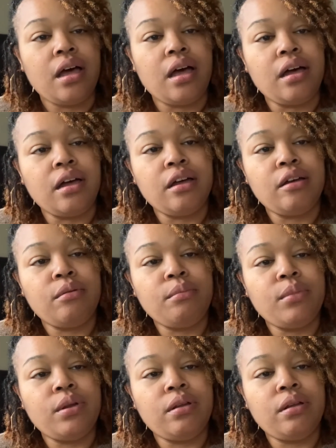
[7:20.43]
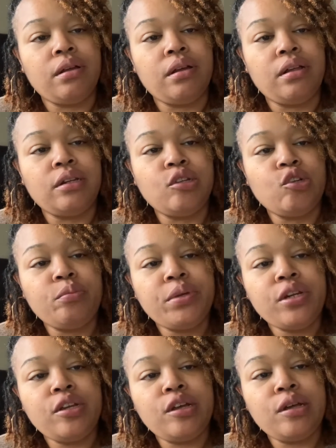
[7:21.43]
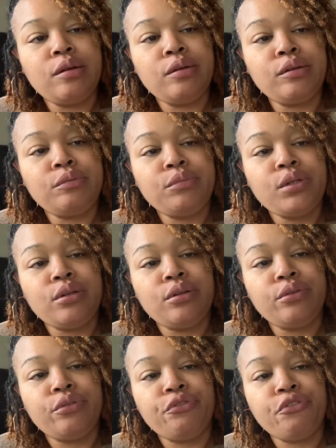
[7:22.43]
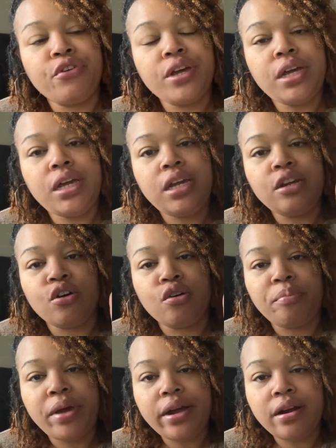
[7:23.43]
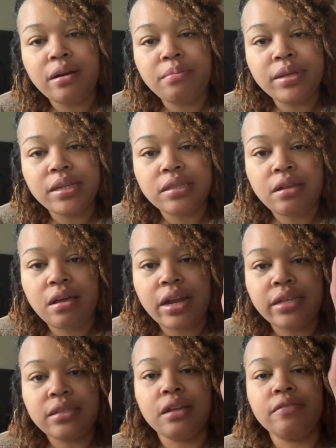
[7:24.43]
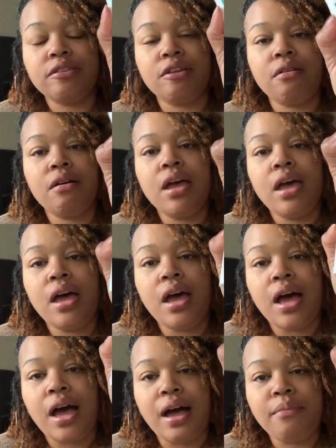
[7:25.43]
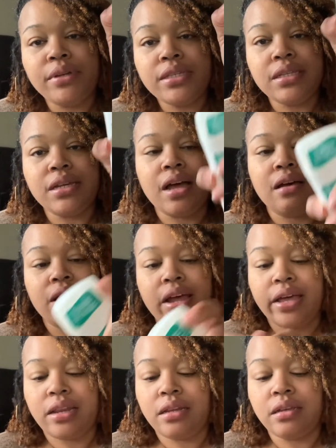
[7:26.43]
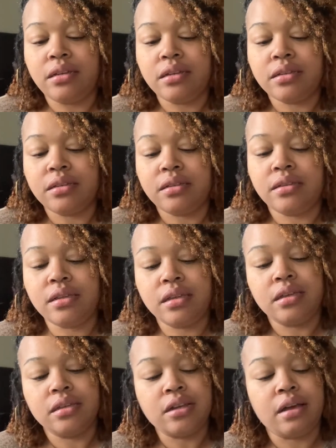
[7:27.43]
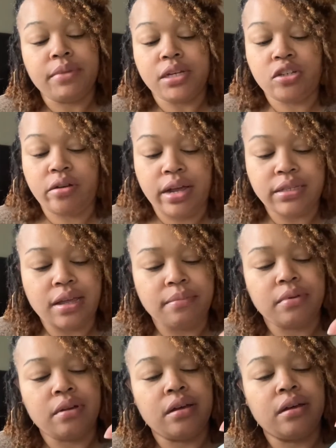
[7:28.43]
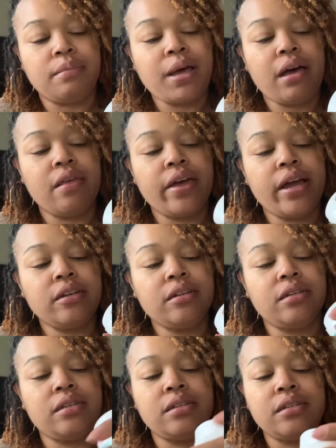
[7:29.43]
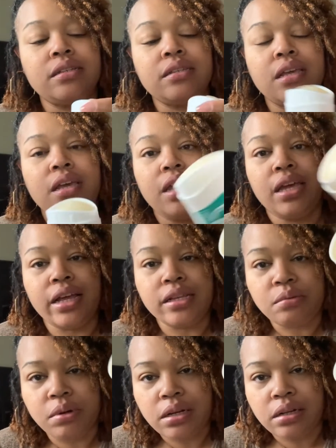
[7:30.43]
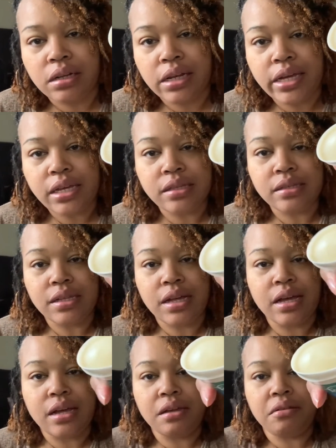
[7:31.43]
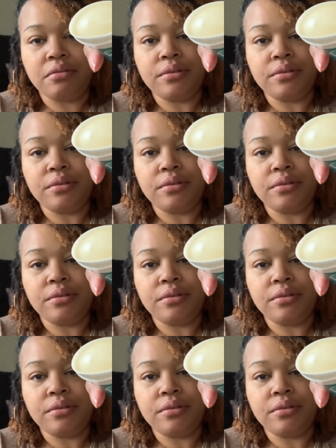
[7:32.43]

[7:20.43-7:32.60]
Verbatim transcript: um, aluminum, free, no parabens, all that stuff. So I'm gonna see how that looks. I mean, tries out um, how that is. That's what it looked like inside.